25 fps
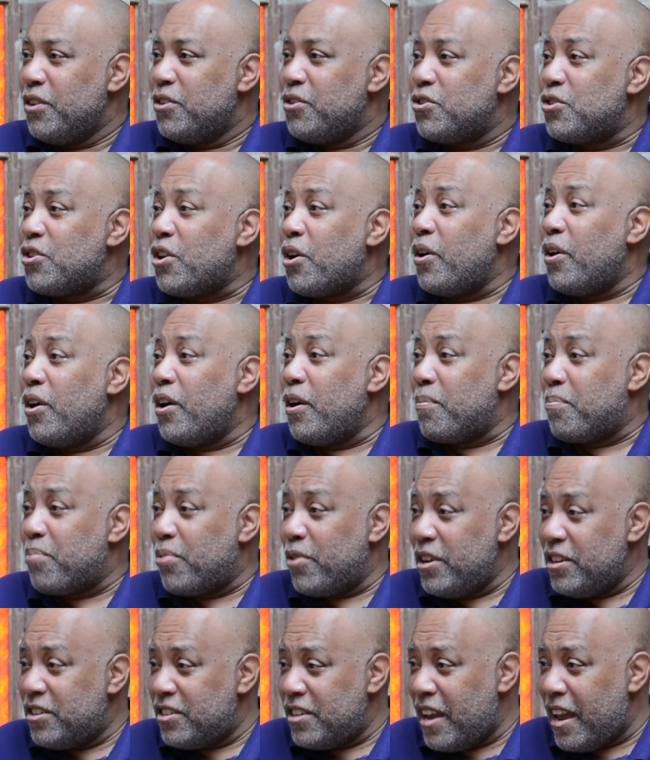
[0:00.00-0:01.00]
So
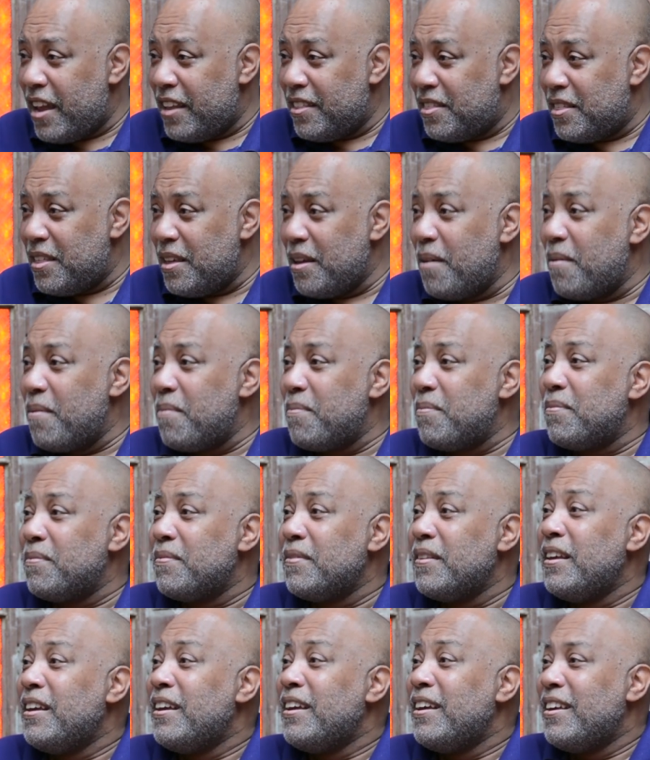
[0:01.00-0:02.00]
appreciate them. I
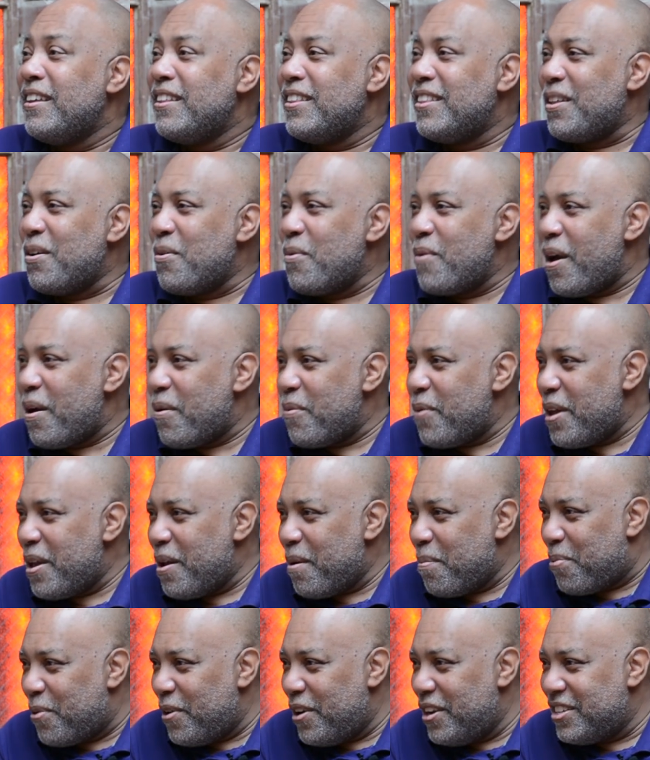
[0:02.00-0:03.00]
know the way we
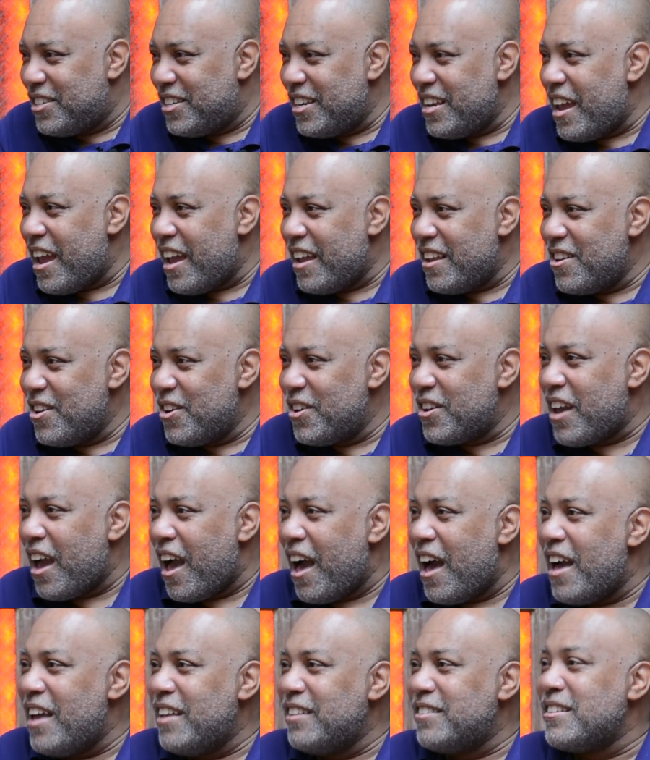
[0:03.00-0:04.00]
appreciate you
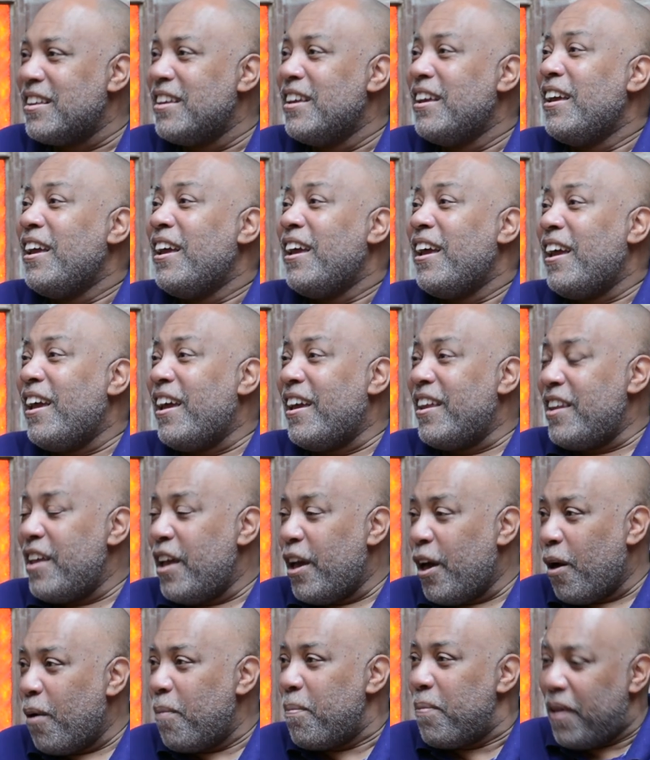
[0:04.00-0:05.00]
guys, and
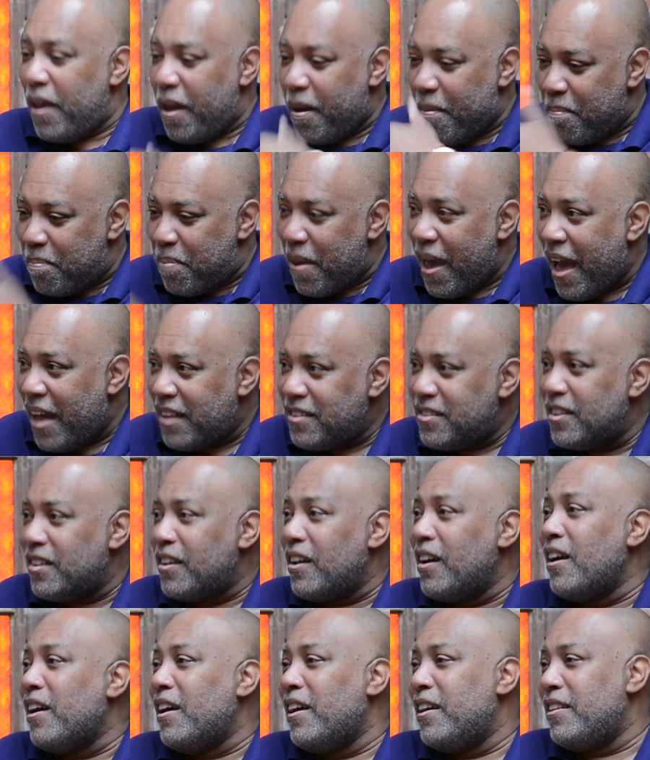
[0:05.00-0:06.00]
help and pass it
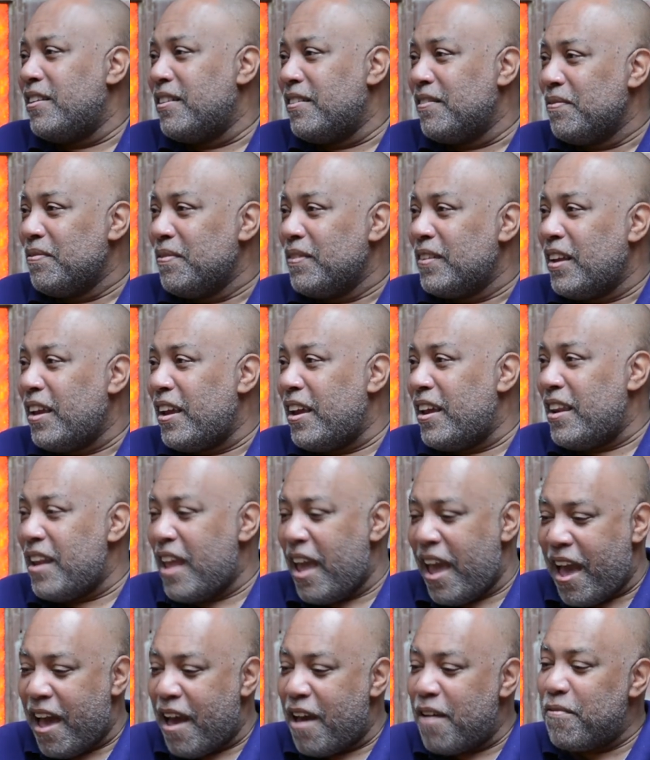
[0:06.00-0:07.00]
on, and
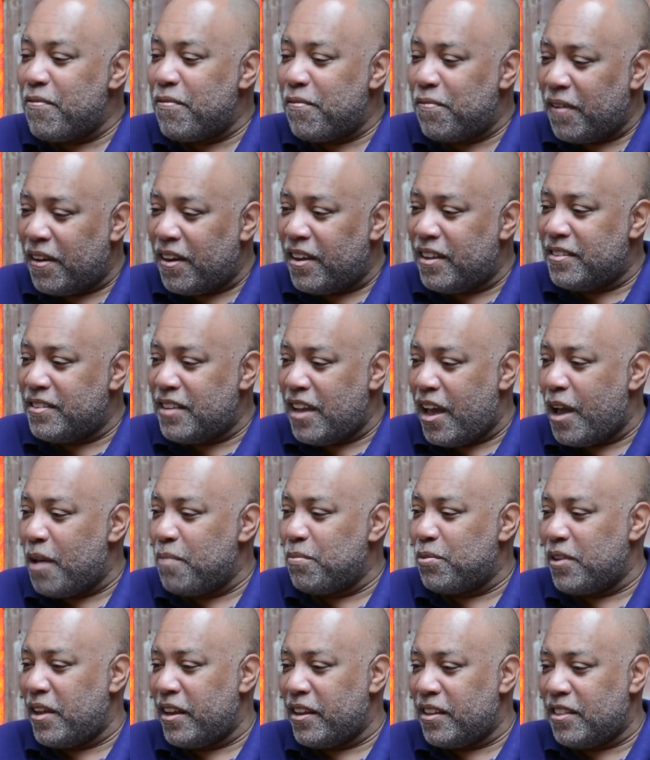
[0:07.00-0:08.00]
have
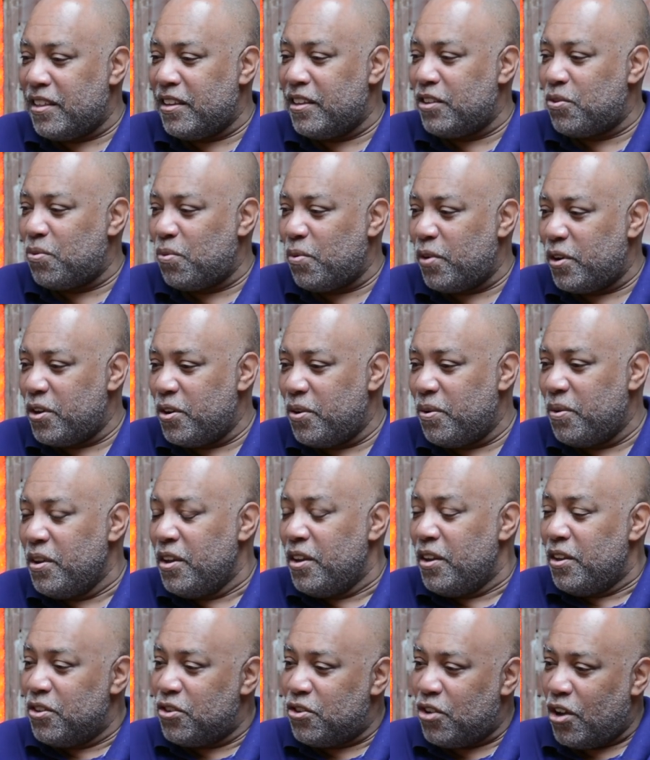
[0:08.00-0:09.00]
times like this where you
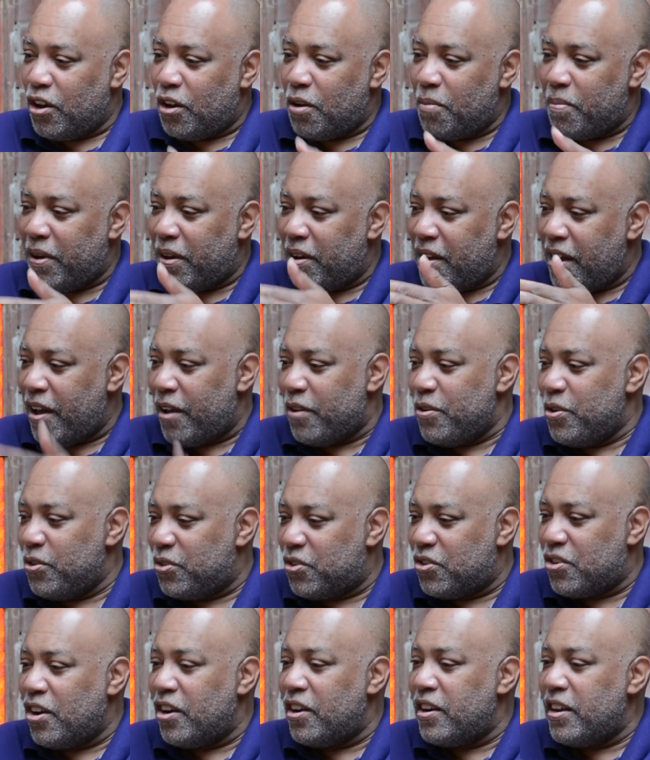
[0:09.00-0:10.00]
talk about how you
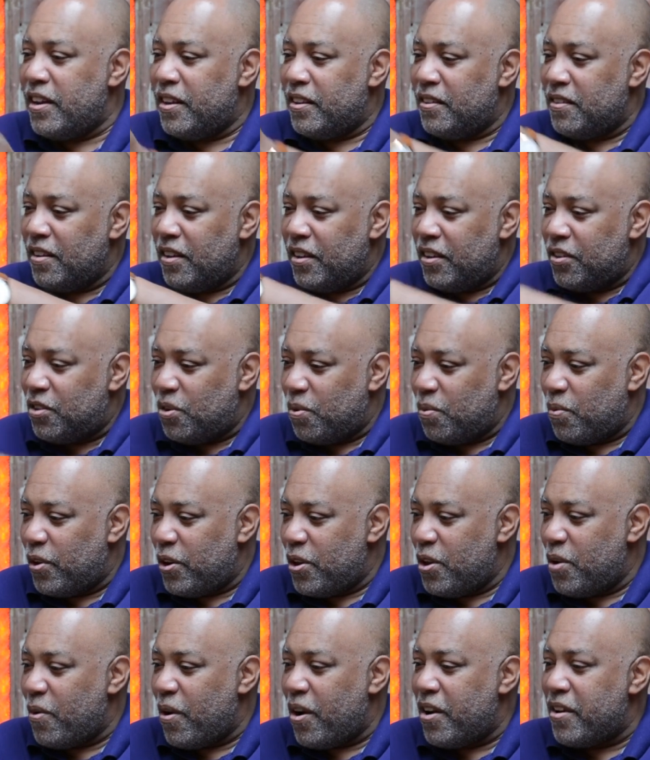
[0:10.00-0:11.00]
started and to where
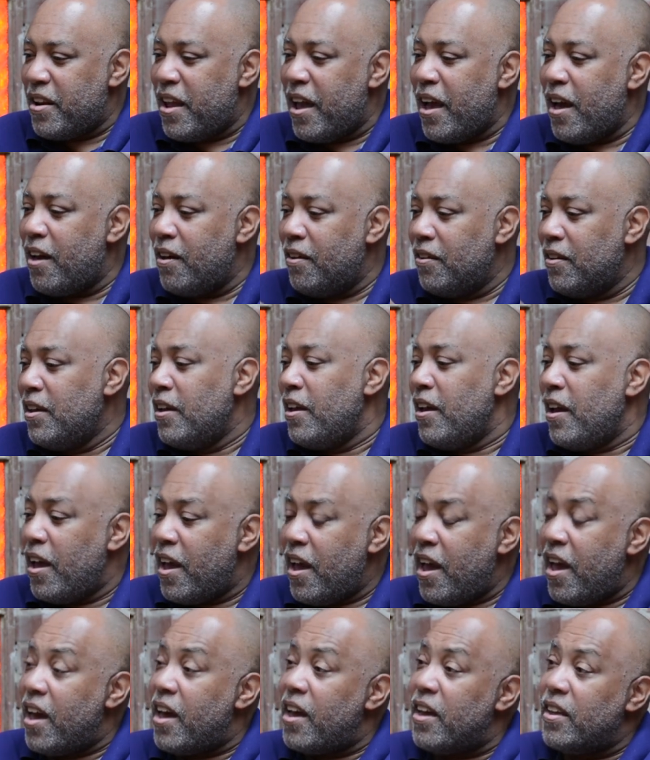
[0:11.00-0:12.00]
you are now,
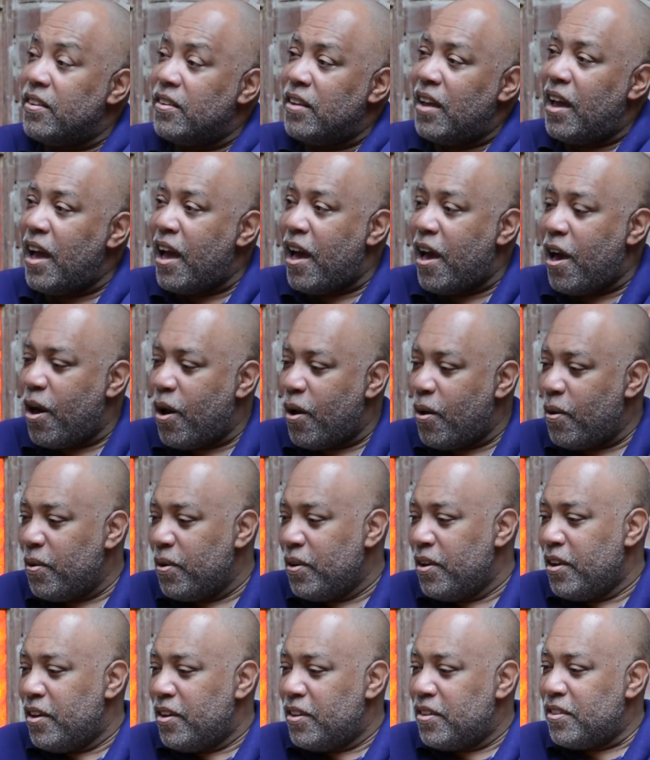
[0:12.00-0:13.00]
and how
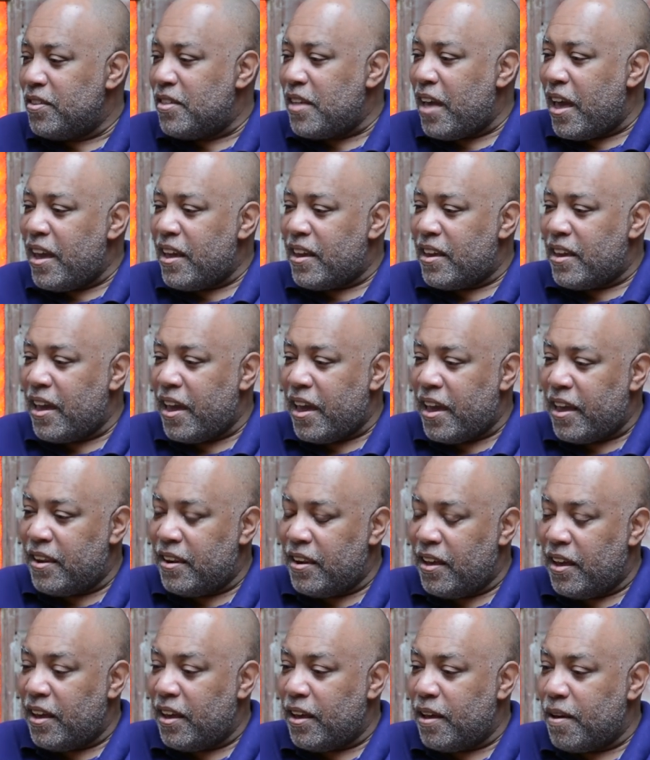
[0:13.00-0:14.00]
they
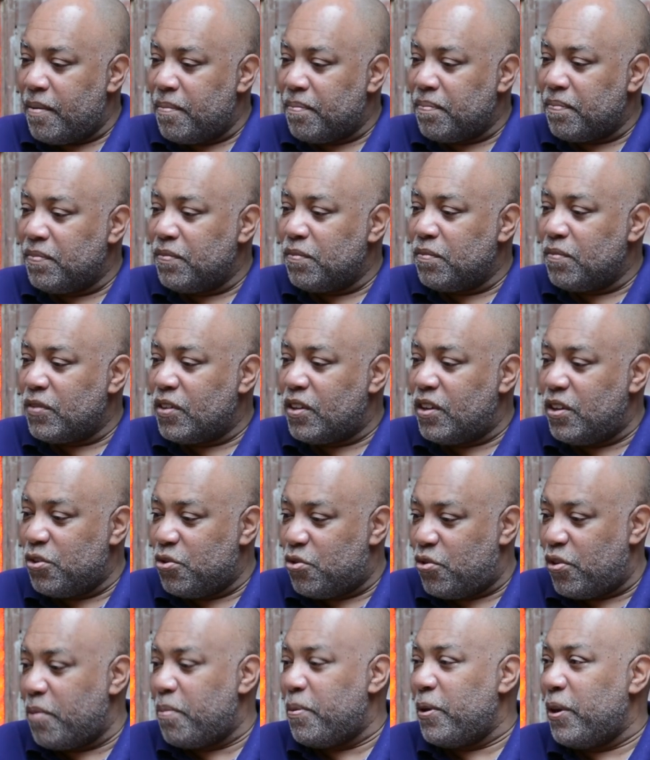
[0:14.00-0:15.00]
can
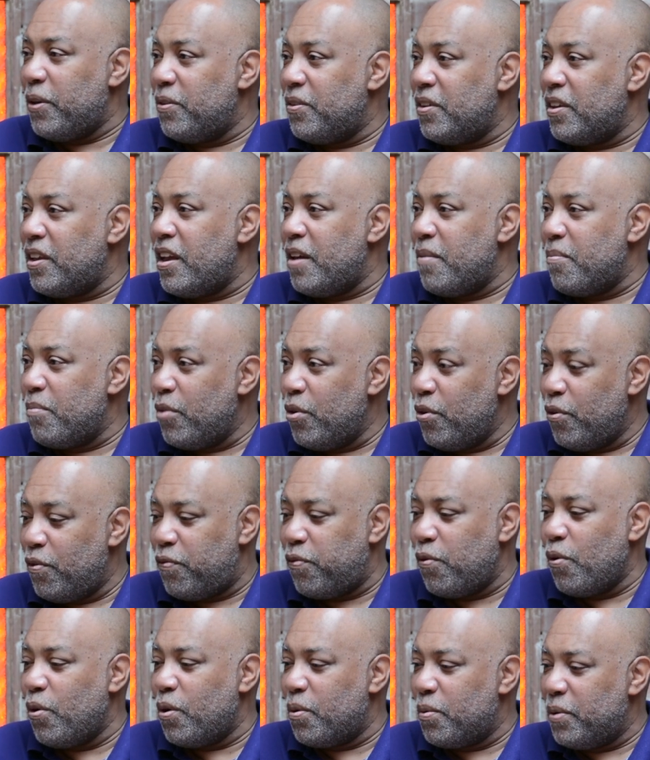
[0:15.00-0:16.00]
contribute and move
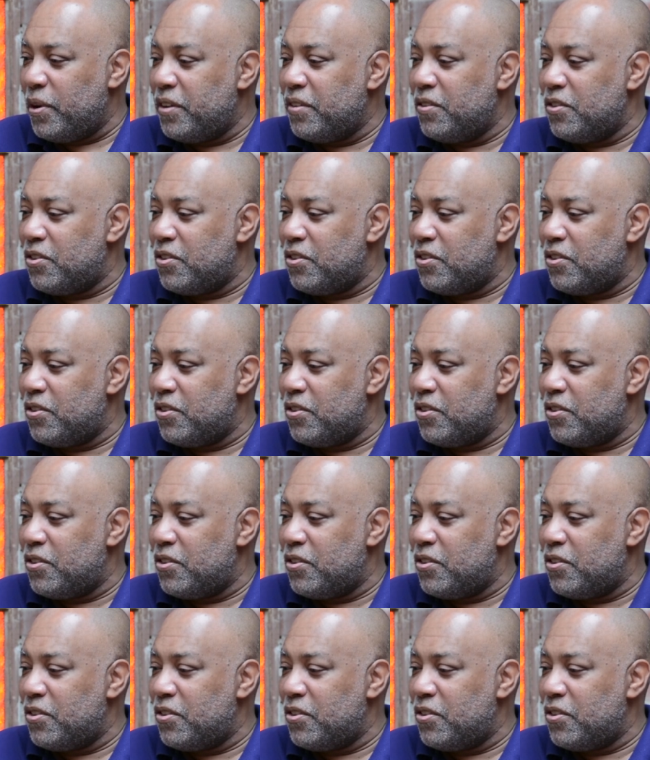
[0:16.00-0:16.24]
forward.